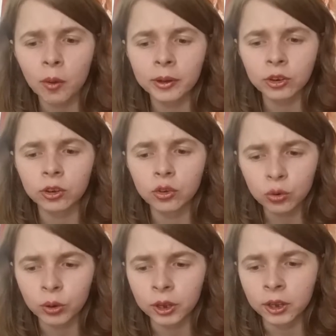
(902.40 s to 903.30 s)
how much I
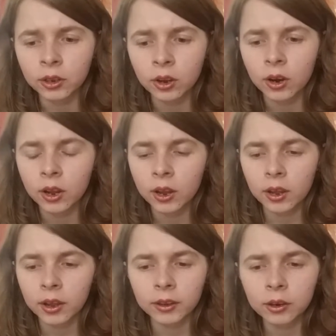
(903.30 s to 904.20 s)
enjoy it,
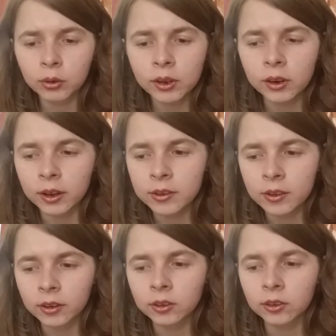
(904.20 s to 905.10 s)
and I realized
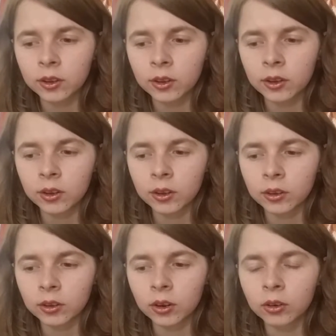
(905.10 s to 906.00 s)
that
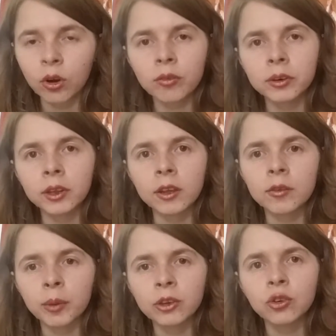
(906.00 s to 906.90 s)
a novel
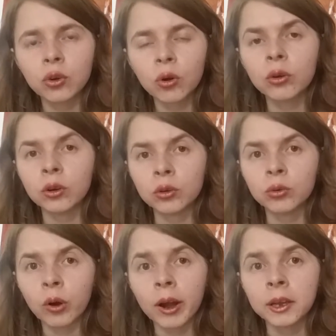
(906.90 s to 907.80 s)
takes much longer to
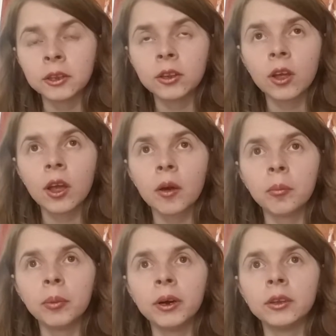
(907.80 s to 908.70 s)
write,
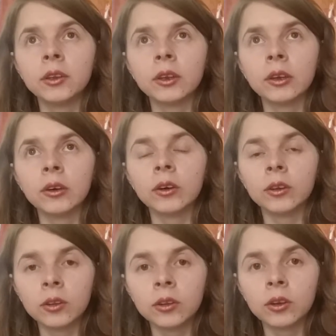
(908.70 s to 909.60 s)
but
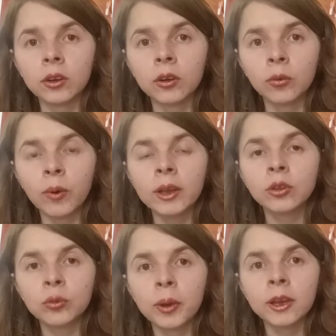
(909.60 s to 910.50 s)
a way
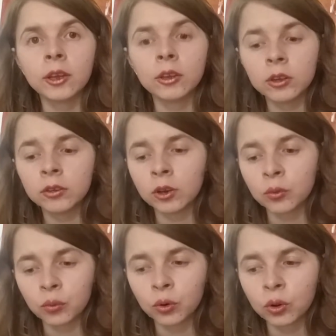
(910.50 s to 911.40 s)
to make it easier
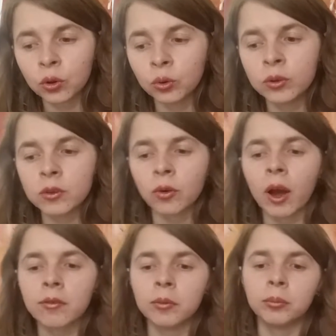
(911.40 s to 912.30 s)
for you is to
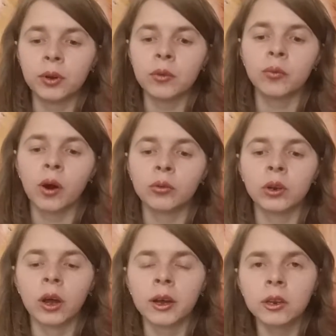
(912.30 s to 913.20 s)
have a brief
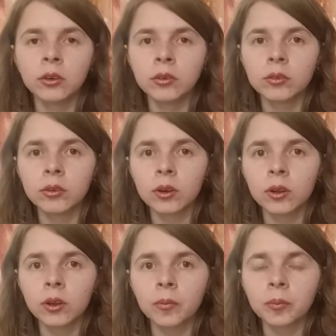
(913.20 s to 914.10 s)
outline
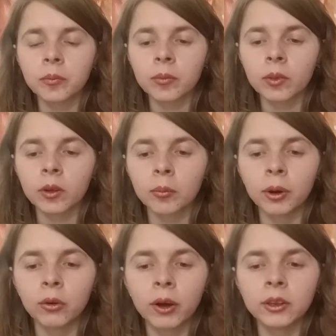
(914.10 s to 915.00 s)
by
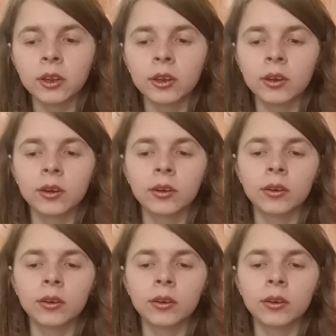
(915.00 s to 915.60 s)
writing